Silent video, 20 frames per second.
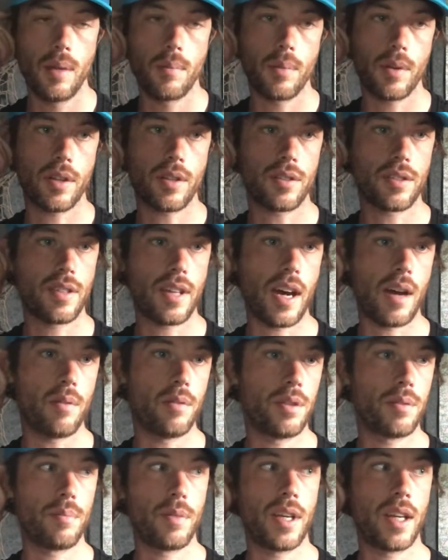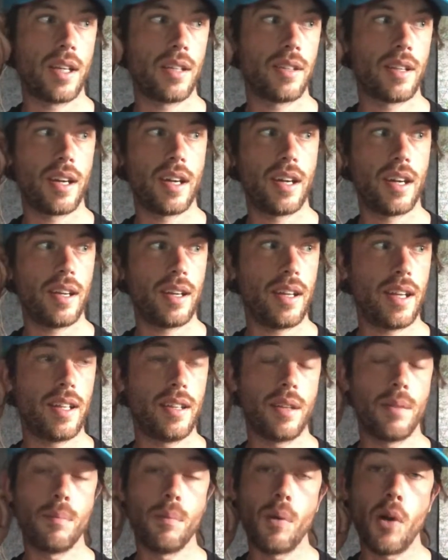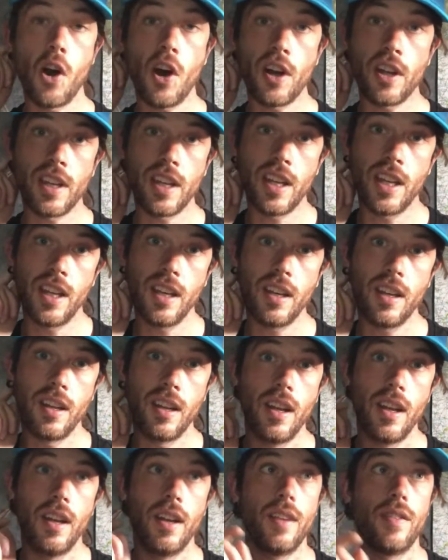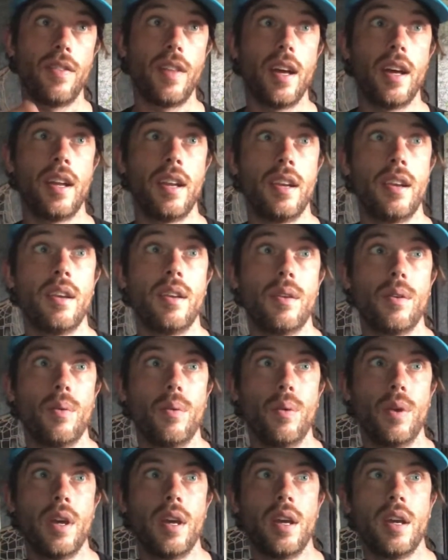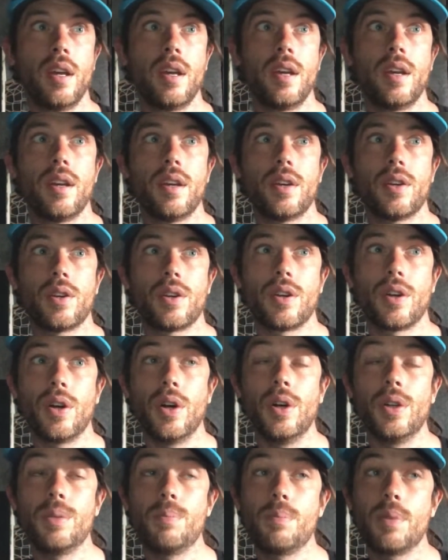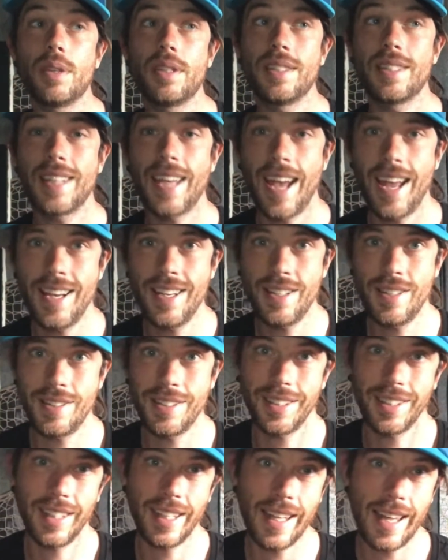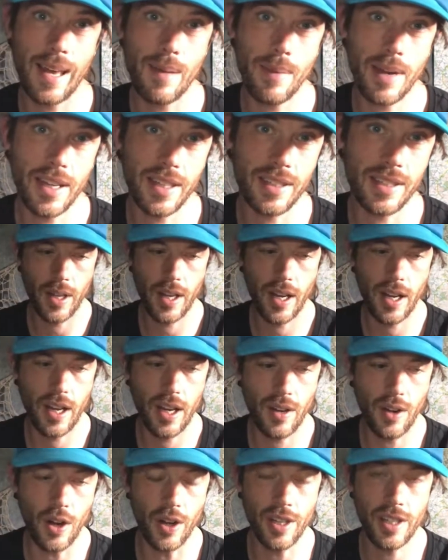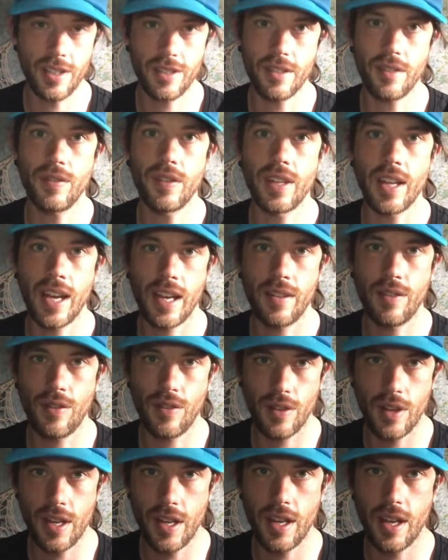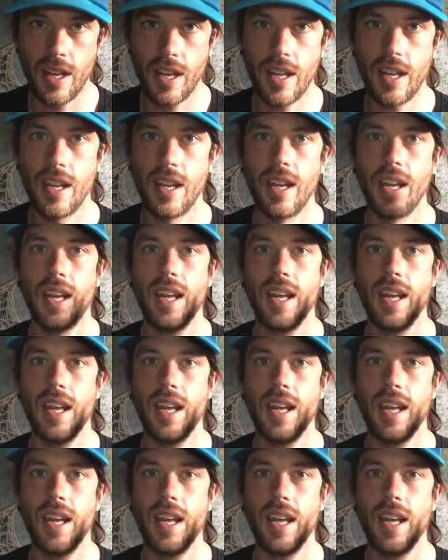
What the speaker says: because that would mean that in the morning then we could potentially get back to Honister for 9:30.